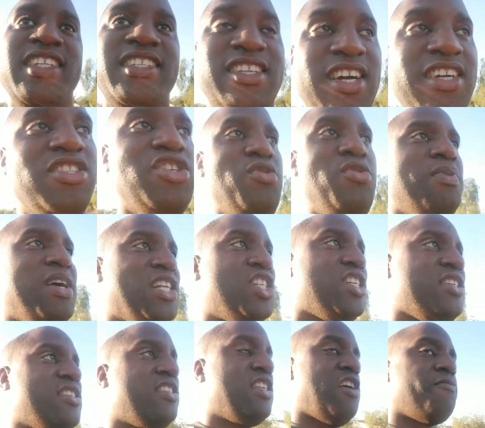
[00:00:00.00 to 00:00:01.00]
done too much
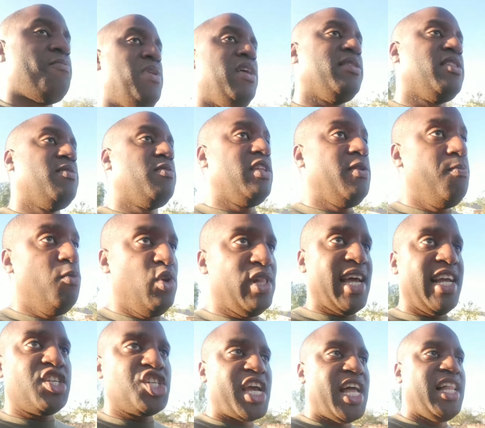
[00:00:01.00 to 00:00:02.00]
and stuff, but the
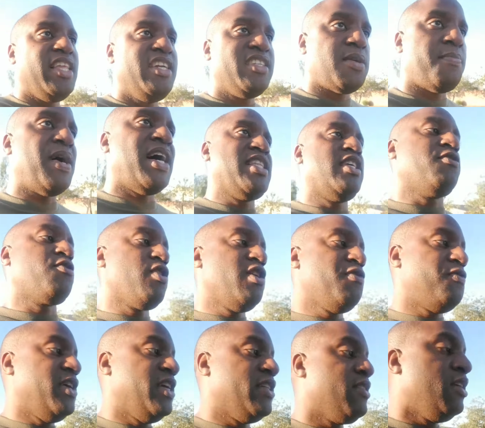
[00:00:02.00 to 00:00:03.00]
Moonlight Child is a part of
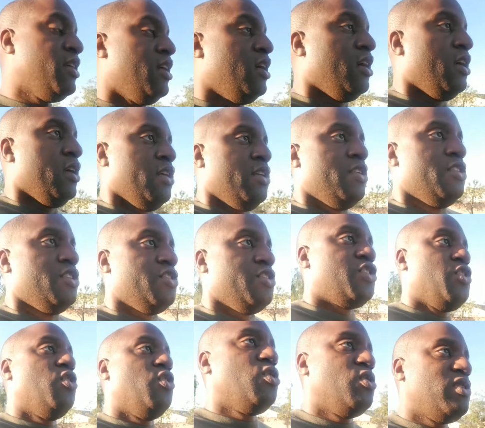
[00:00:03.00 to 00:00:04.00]
Griffith.
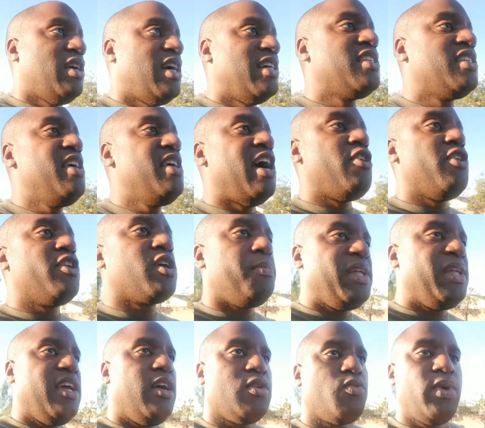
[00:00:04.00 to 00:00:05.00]
So a scenario could
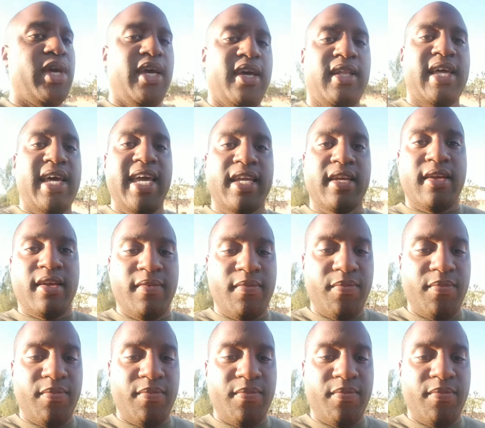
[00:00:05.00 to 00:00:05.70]
play out where, like,